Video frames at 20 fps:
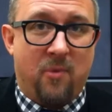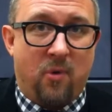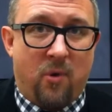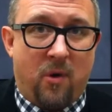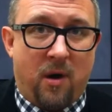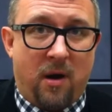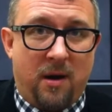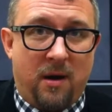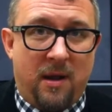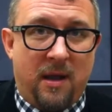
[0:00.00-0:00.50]

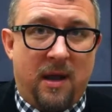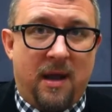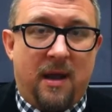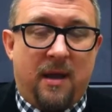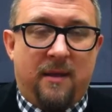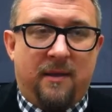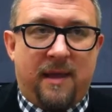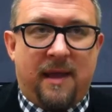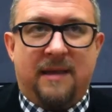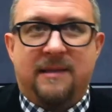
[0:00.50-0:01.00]
more.
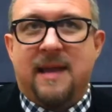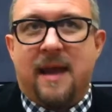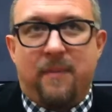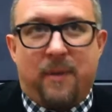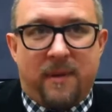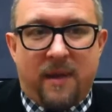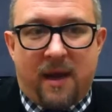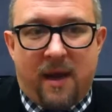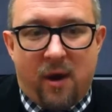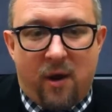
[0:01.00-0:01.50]
The
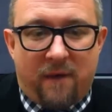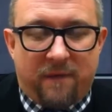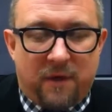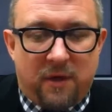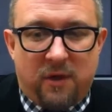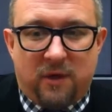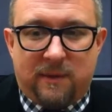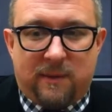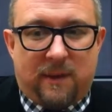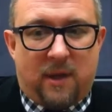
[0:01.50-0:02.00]
example that I
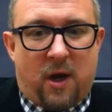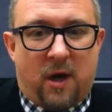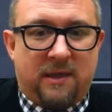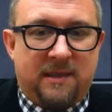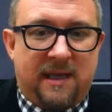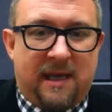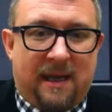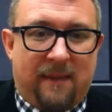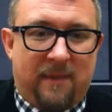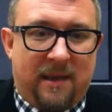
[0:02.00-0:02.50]
often use with our
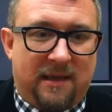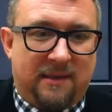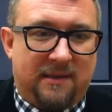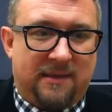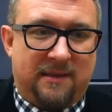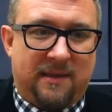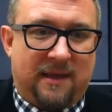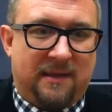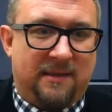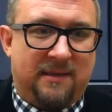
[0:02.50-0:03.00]
team
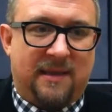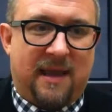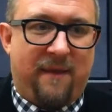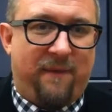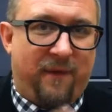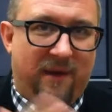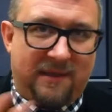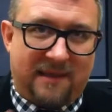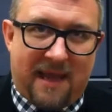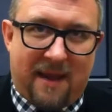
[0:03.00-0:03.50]
is say,
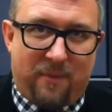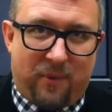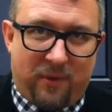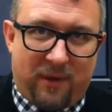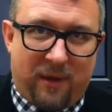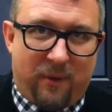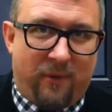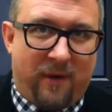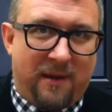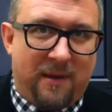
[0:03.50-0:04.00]
for example,
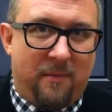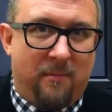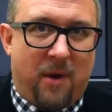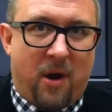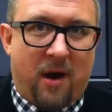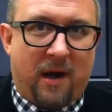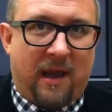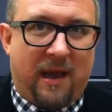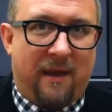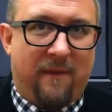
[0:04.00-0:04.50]
you're in the
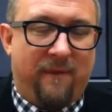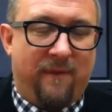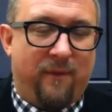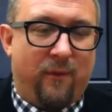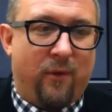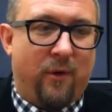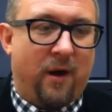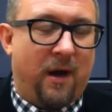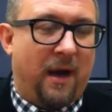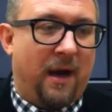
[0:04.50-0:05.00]
market
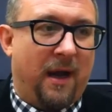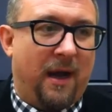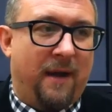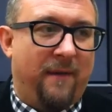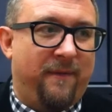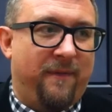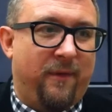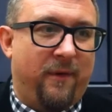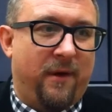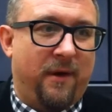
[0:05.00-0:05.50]
for
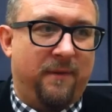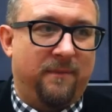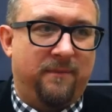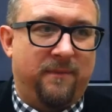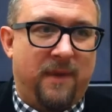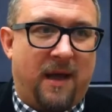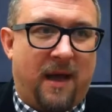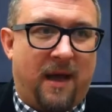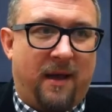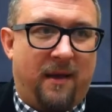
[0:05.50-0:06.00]

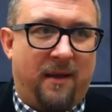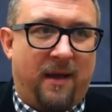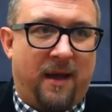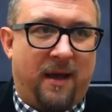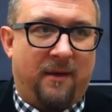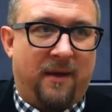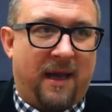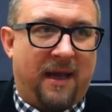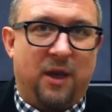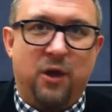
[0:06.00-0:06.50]

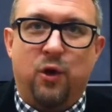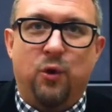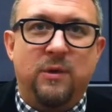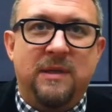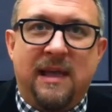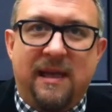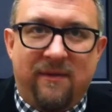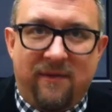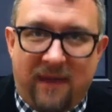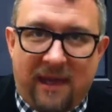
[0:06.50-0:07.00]
like a new
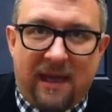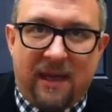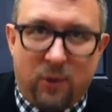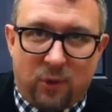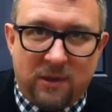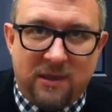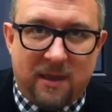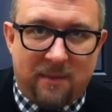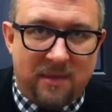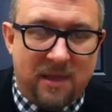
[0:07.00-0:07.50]
TV
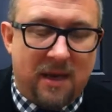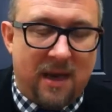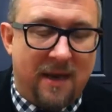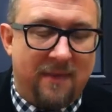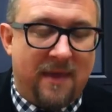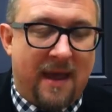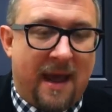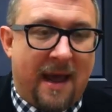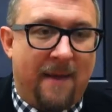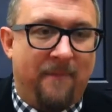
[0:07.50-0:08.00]
or something
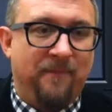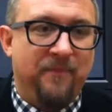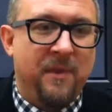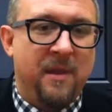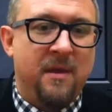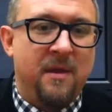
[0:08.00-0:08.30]
like that.